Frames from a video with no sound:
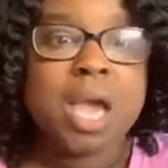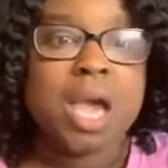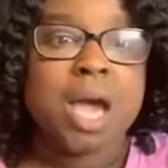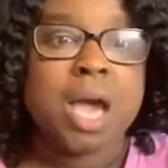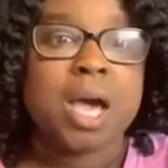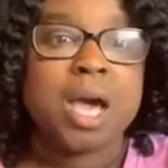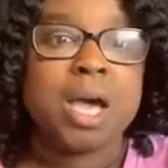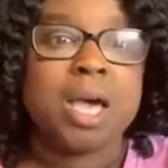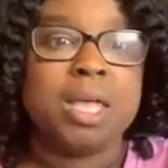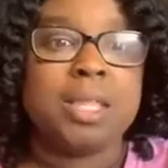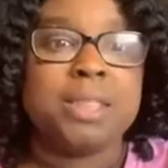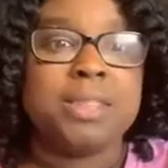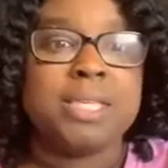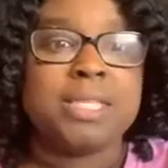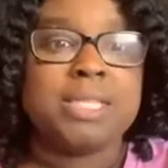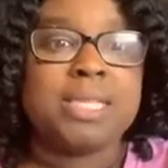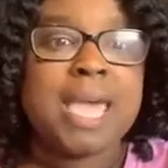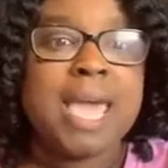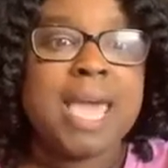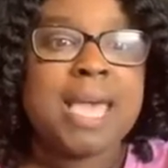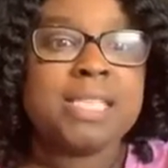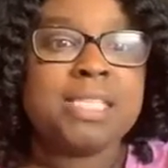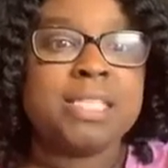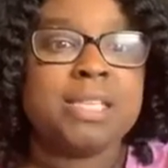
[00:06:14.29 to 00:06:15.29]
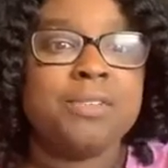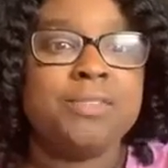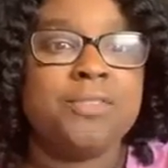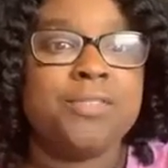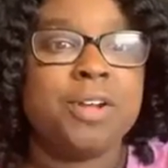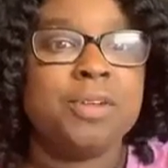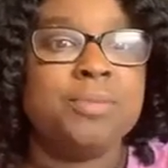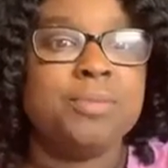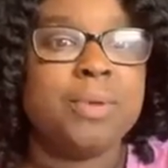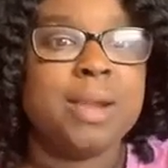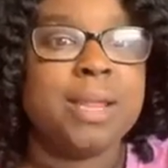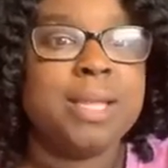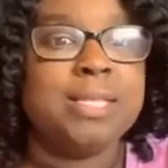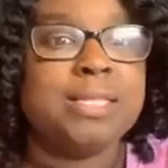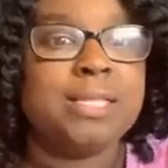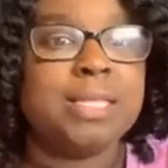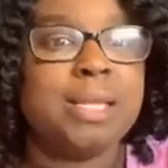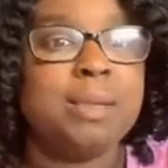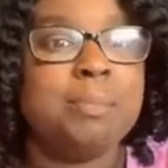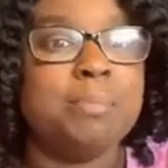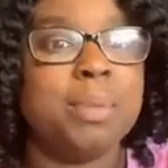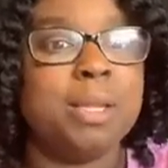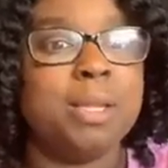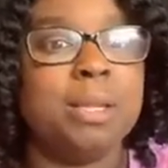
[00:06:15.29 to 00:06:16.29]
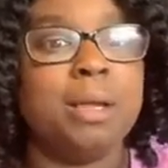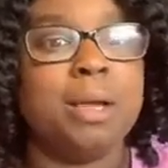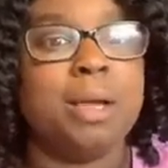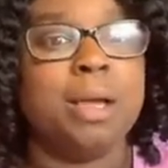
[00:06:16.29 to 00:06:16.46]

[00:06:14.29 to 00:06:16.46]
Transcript: The task of fundraising